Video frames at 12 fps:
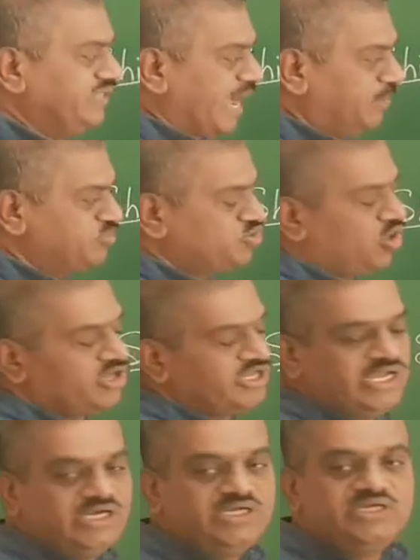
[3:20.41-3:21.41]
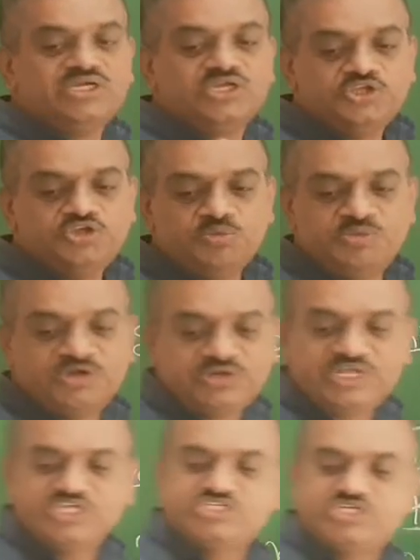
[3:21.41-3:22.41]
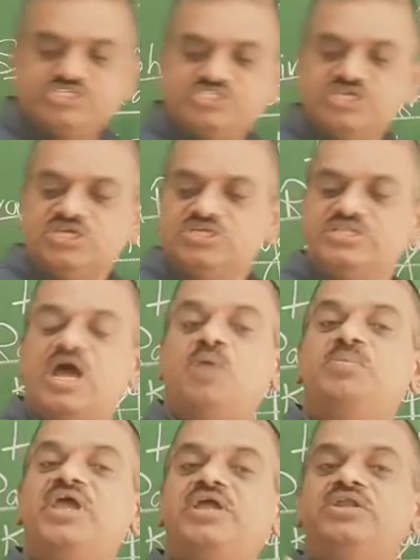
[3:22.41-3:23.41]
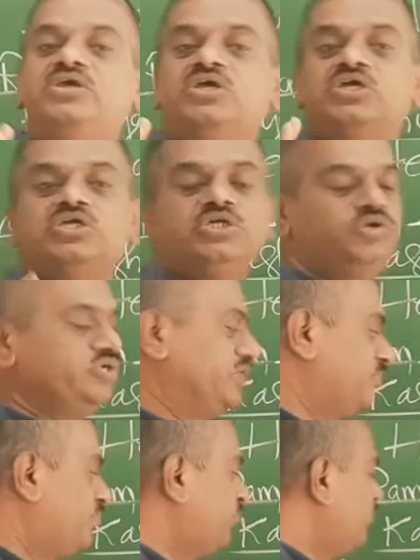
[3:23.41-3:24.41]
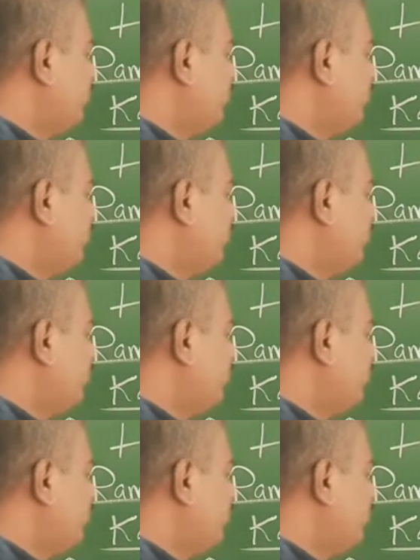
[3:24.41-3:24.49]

Damp soil, humid regions, they are being growing.